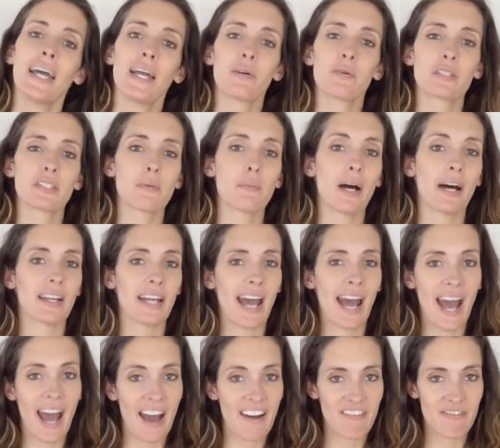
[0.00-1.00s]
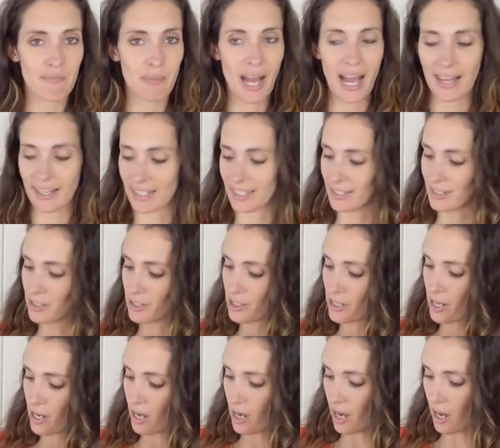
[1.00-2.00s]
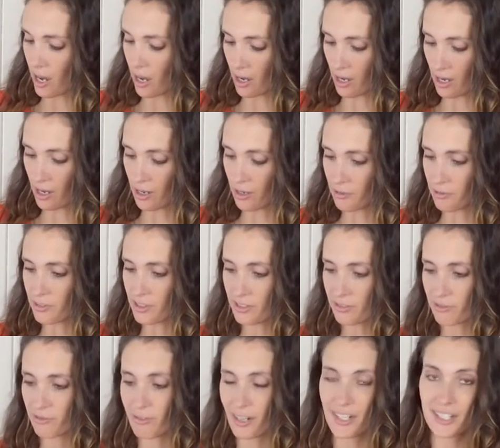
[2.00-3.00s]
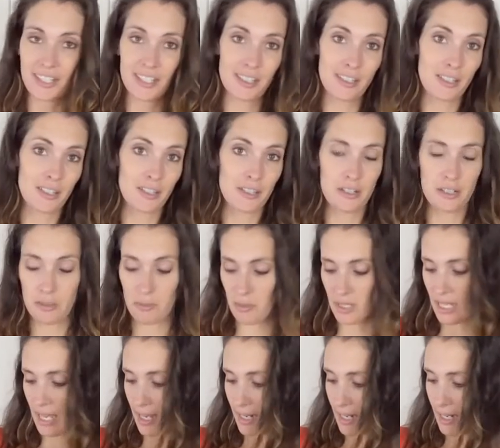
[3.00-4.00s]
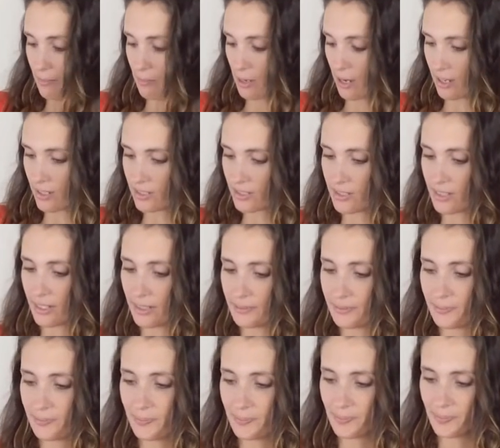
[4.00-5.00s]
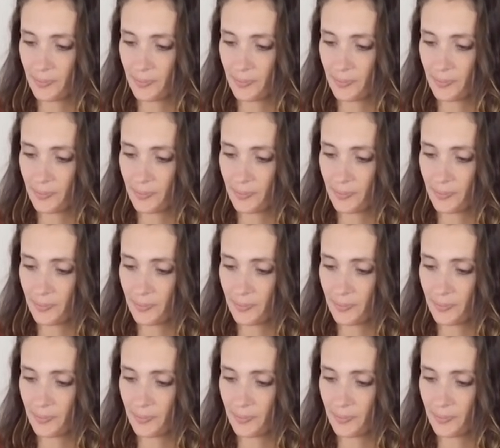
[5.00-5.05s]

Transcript: it was about a half package of regular spaghetti pasta.